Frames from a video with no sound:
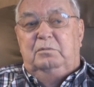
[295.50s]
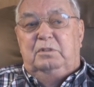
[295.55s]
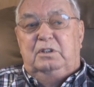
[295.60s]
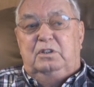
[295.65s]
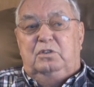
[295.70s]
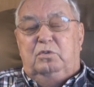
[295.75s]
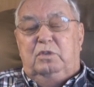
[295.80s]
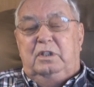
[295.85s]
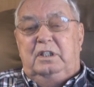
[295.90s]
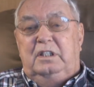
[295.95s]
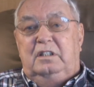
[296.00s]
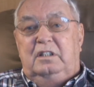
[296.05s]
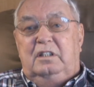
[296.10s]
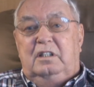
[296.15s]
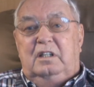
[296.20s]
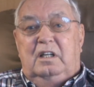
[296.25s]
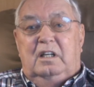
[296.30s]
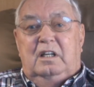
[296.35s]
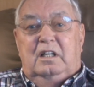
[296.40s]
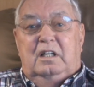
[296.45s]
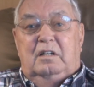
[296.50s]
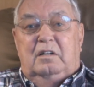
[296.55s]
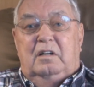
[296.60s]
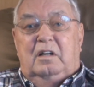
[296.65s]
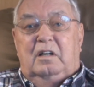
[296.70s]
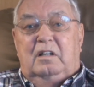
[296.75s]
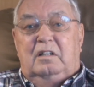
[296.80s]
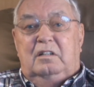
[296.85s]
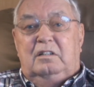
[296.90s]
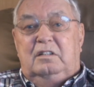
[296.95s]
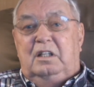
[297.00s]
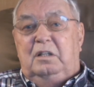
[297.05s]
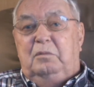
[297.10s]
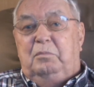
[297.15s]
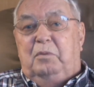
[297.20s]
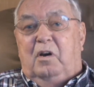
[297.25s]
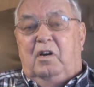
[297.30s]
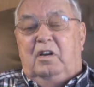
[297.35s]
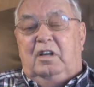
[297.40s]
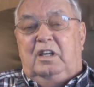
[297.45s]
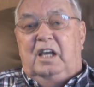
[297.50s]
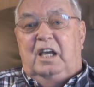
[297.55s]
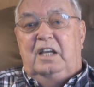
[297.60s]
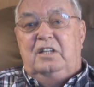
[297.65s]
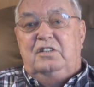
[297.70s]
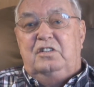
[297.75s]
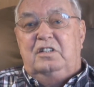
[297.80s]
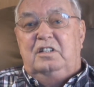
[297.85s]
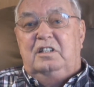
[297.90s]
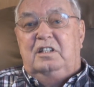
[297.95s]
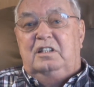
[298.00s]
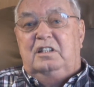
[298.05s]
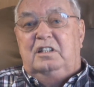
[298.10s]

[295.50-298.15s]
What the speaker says: between debarkation